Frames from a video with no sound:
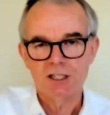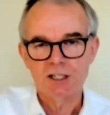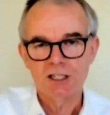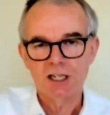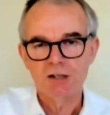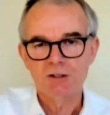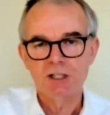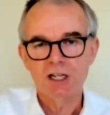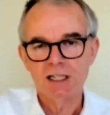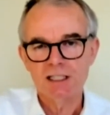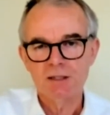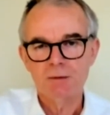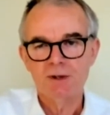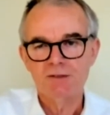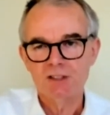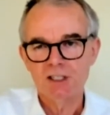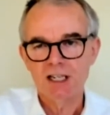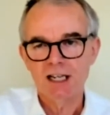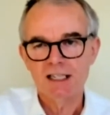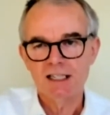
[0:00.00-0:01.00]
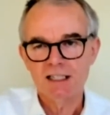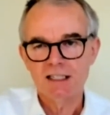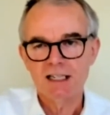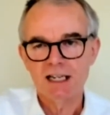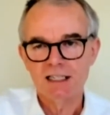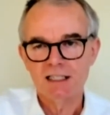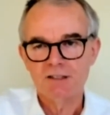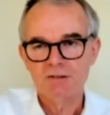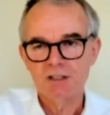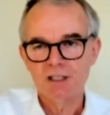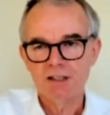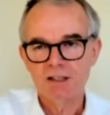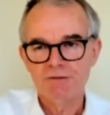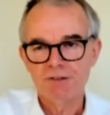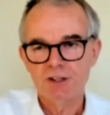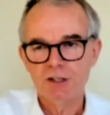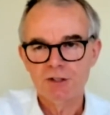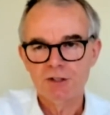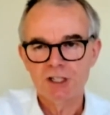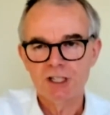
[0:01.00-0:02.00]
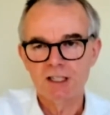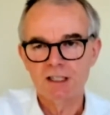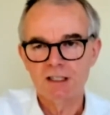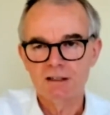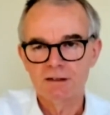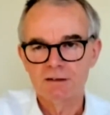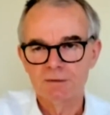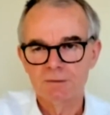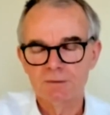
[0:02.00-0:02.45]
associated with a data center in the future